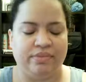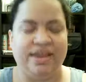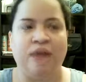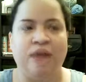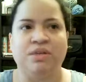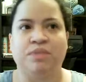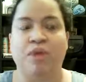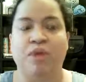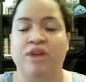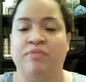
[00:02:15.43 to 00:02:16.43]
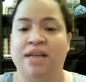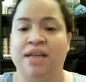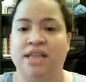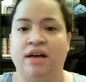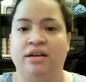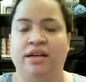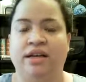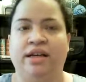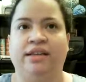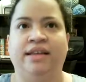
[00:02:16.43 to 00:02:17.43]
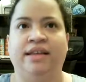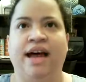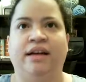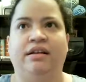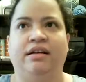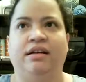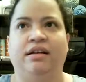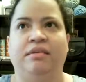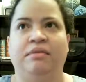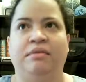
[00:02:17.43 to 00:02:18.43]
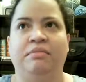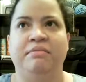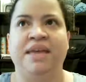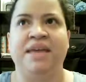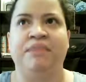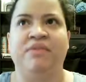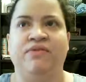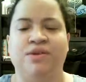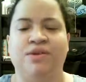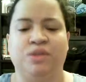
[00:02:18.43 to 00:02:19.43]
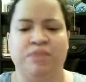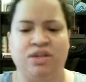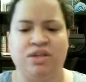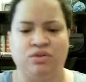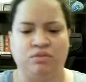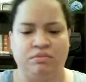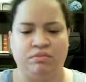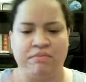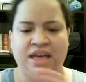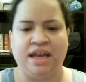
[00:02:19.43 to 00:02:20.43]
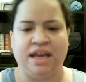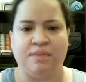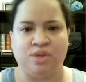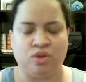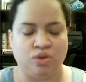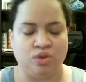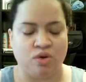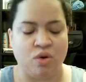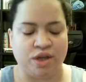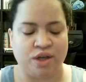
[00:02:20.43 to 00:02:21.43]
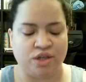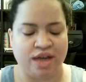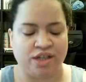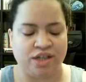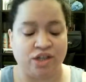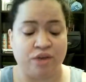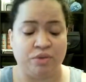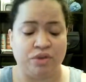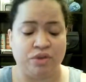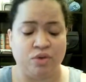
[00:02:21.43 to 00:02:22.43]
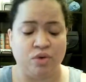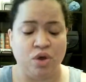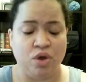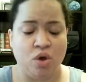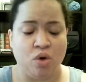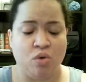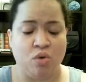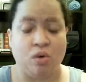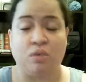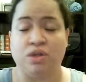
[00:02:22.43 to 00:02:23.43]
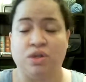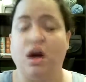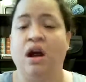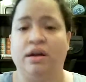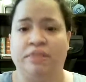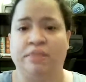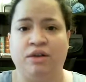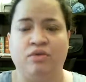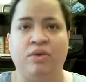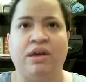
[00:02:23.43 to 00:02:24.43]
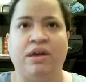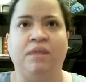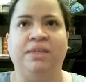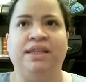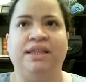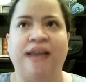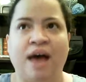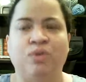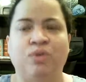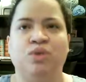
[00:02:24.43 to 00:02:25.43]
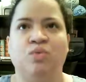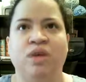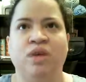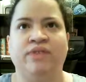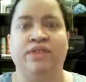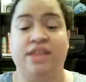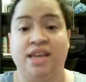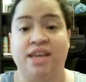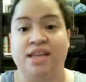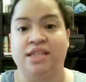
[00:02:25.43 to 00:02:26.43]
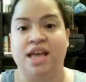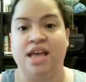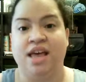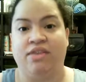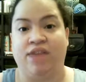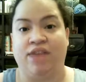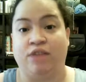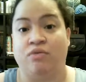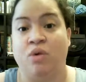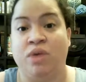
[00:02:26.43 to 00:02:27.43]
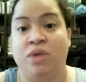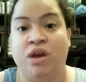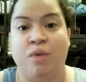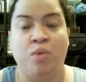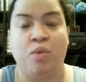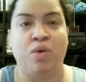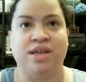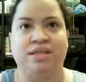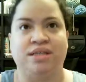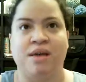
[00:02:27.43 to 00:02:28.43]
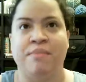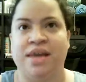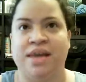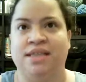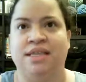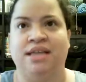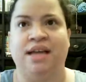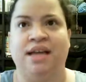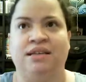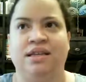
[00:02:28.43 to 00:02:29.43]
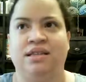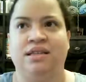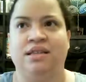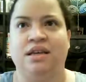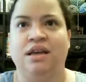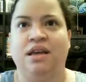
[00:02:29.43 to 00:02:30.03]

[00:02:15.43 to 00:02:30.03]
That was a part of my childhood that made me feel special. Many episodes ago I shared with you what was hard about growing up, but that was one of the things that growing up was amazing, that this,